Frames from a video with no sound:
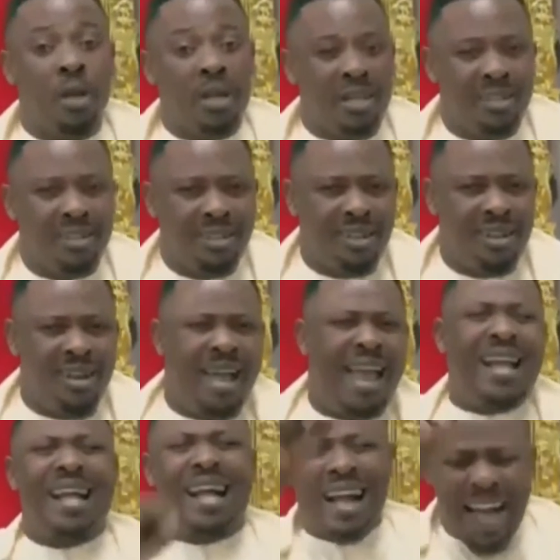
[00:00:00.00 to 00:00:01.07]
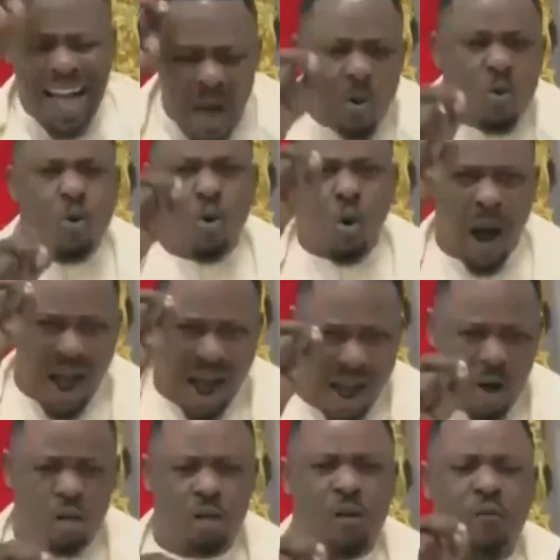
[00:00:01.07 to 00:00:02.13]
wa we e cow
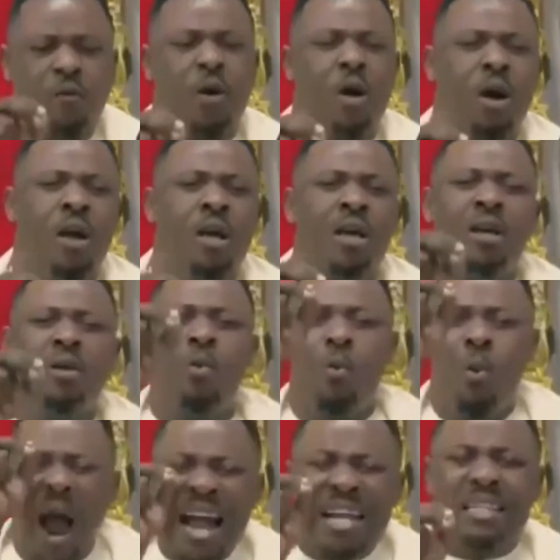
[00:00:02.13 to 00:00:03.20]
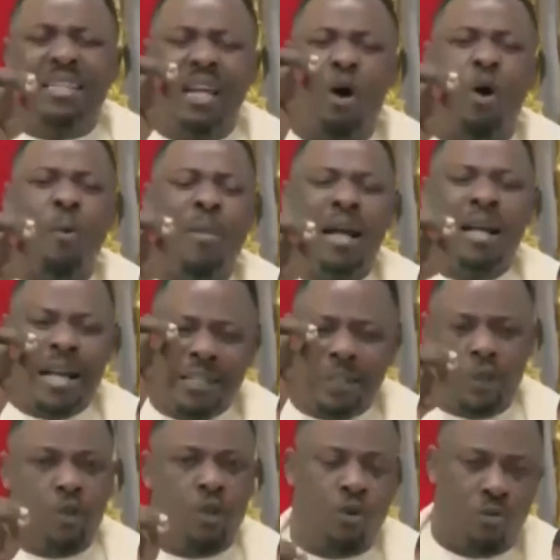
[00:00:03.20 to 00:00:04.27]
wa other for white na home
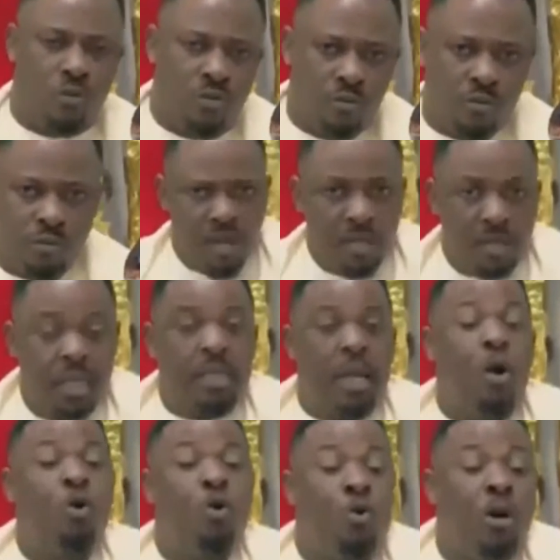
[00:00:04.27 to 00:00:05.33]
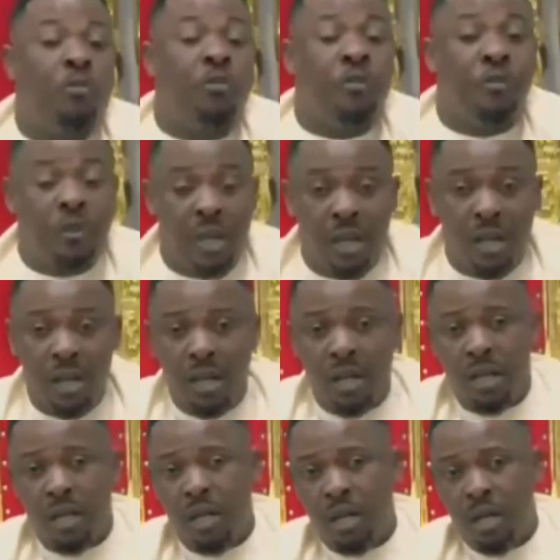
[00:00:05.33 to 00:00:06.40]
kesi yo sister wo ko
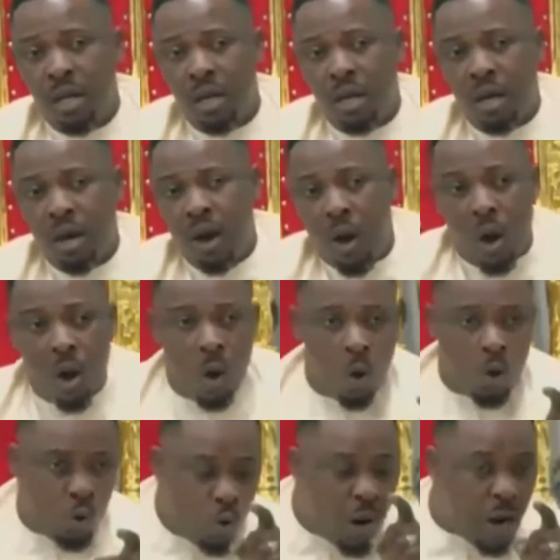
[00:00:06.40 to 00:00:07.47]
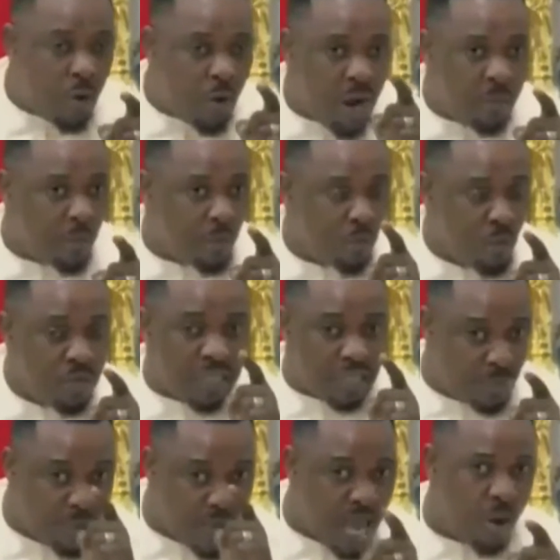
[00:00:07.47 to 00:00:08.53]
fifie or come out here, me,
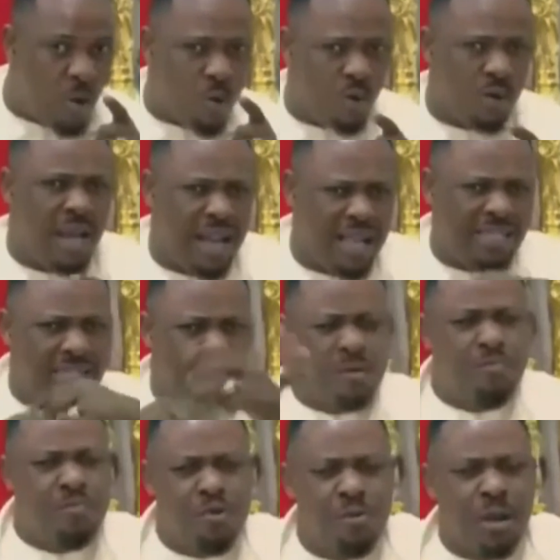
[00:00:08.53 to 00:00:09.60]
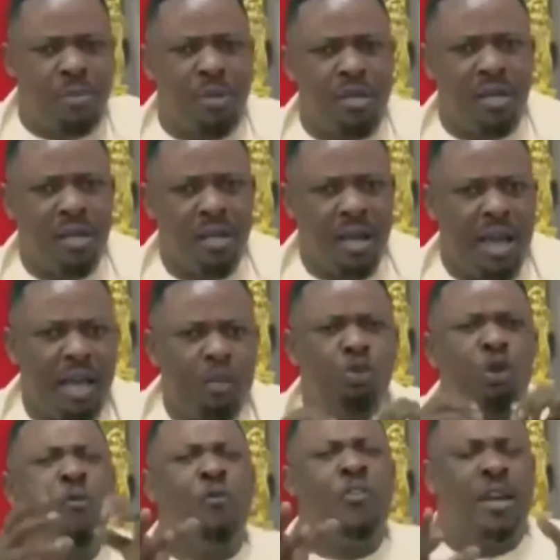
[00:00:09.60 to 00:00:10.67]
Monty, me, and a simple man,
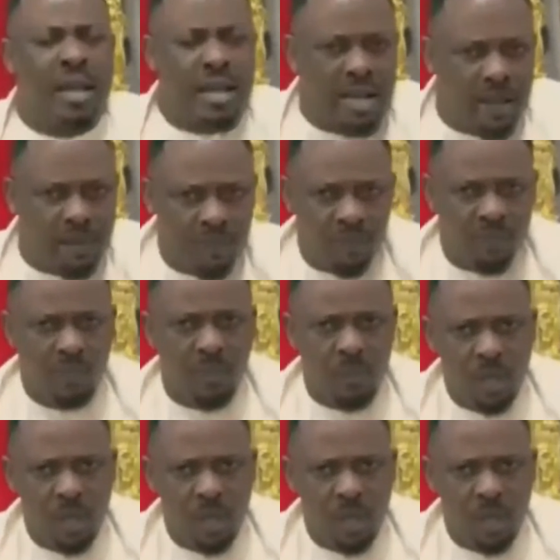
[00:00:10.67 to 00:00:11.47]
and tough again.